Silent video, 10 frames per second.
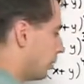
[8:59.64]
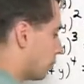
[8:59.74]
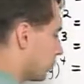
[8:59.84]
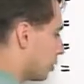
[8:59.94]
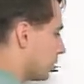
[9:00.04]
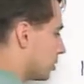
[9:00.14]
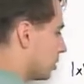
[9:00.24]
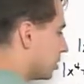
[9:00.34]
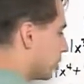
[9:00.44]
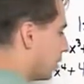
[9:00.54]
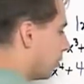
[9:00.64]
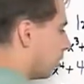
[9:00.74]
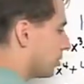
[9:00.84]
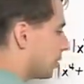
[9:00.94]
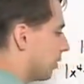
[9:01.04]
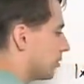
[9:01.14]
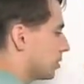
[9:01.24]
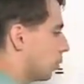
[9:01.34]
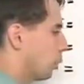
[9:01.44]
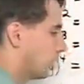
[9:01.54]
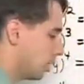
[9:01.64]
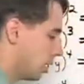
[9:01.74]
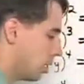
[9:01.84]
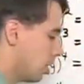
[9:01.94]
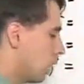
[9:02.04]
after we cross these off, all that's left is the 1